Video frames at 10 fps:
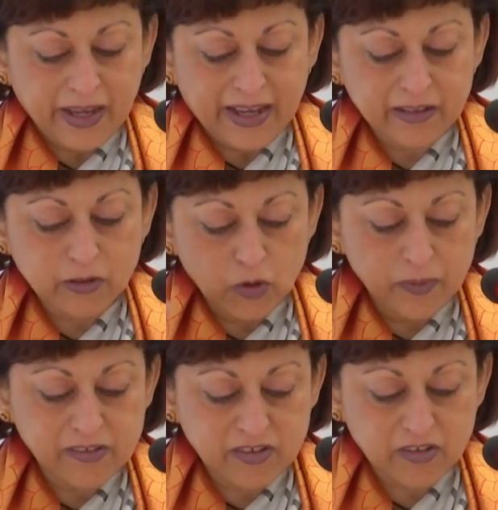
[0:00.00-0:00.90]
And
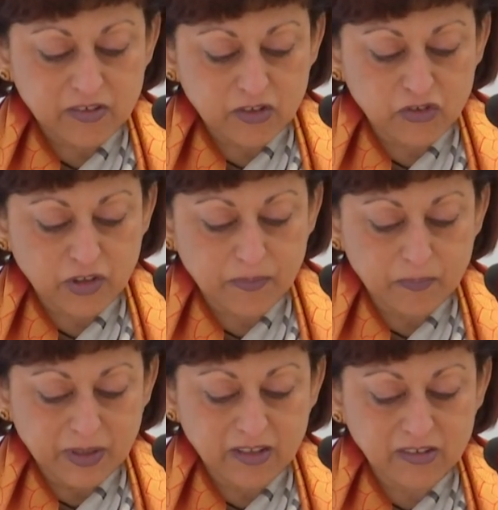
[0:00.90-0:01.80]
global citizenship
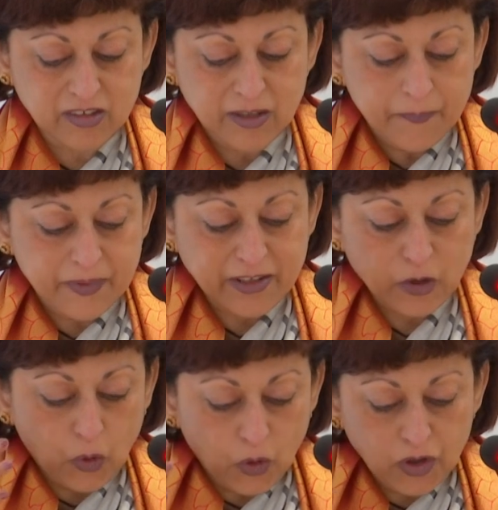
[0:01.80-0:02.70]
means that
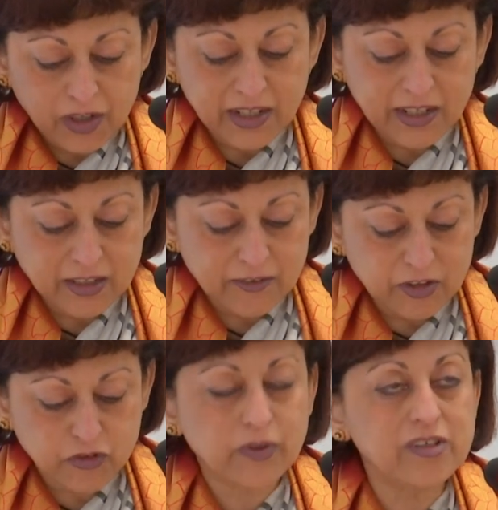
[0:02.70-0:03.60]
all
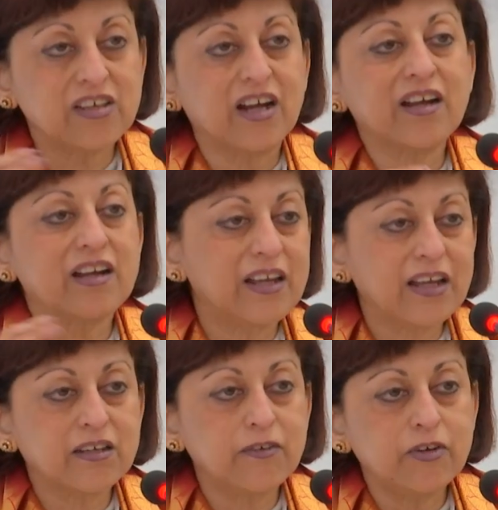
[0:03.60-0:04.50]
individuals are
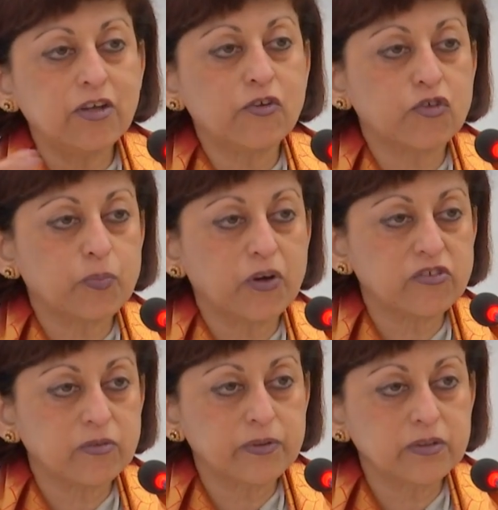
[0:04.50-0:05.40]
collectively
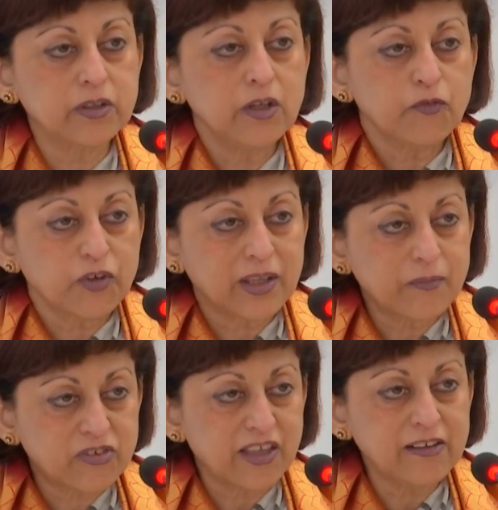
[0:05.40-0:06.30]
responsible for
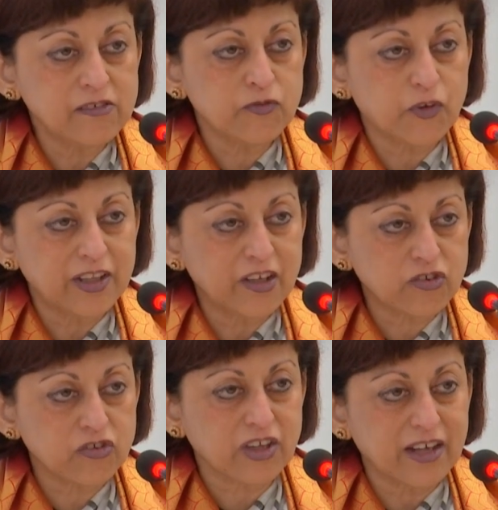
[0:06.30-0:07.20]
themselves, for their
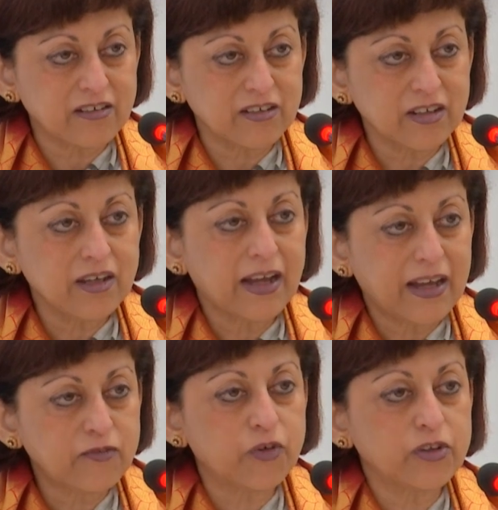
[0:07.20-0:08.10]
society,
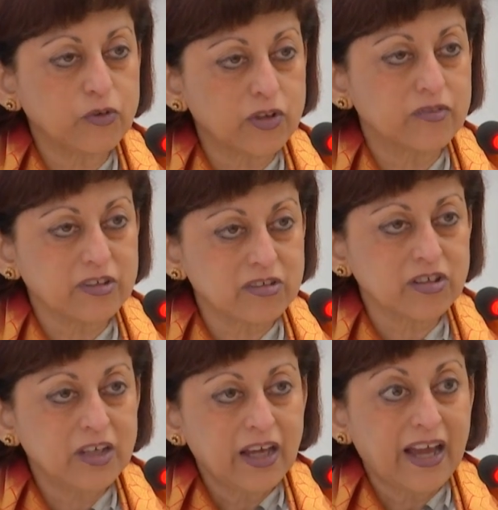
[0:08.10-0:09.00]
and for the universe.
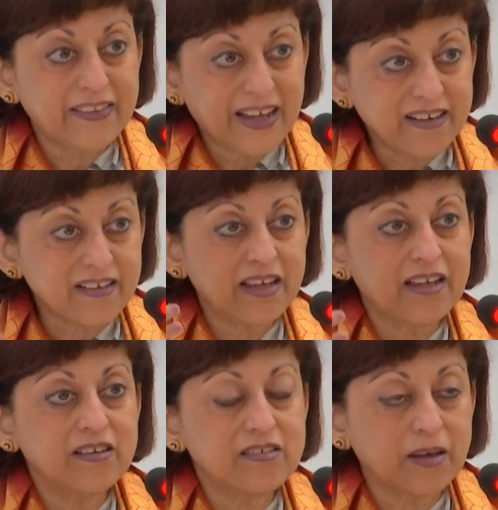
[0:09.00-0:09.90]
And that
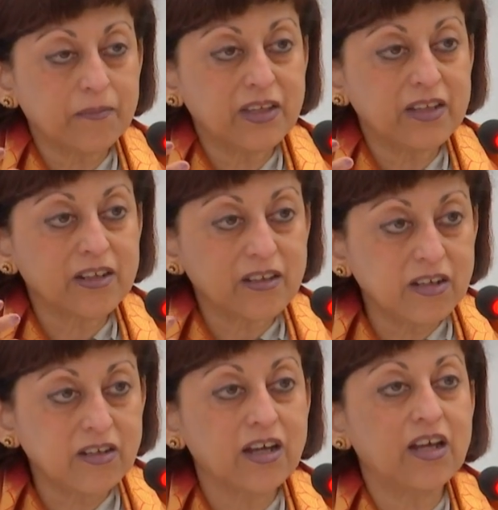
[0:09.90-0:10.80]
again is something that
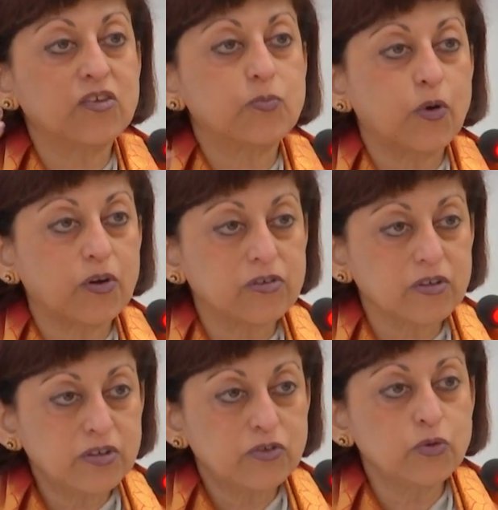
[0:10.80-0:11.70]
India has brought
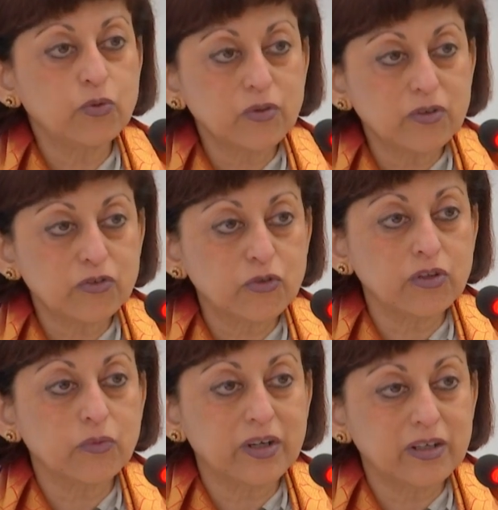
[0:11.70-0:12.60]
to, to
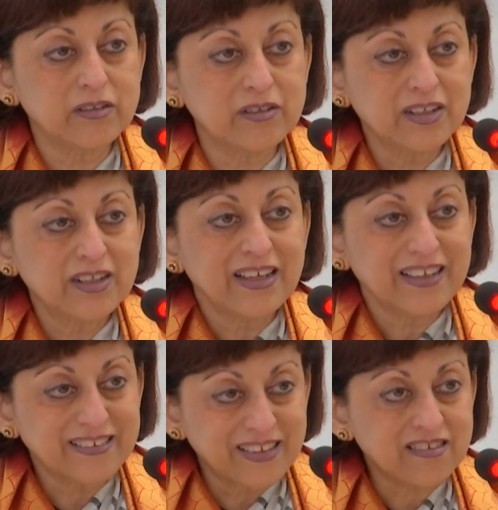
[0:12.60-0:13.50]
the world
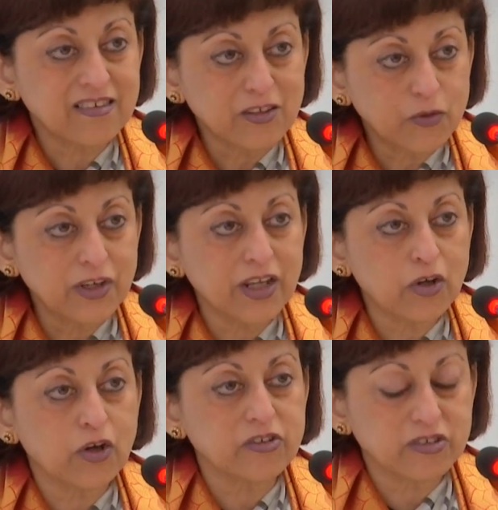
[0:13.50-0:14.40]
this
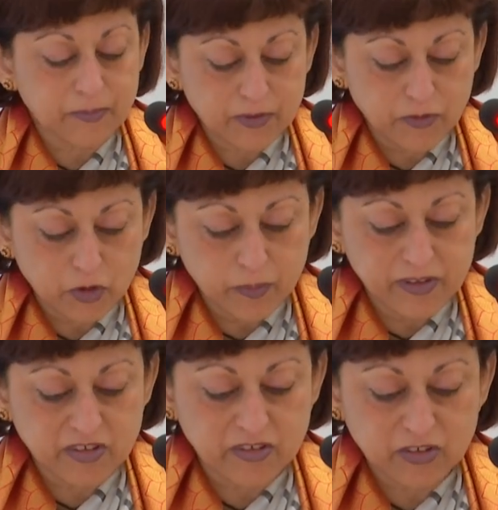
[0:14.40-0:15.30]
unique concept of
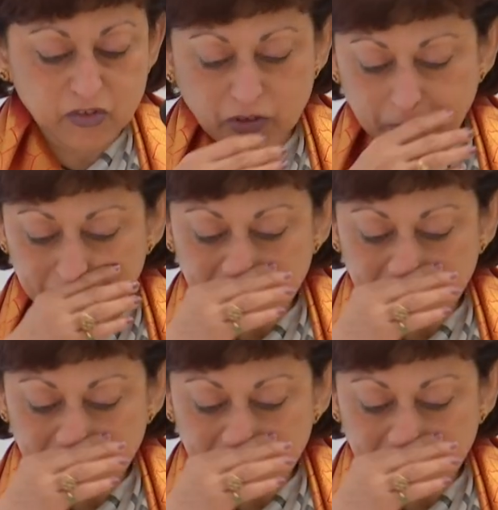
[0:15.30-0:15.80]
global citizenship.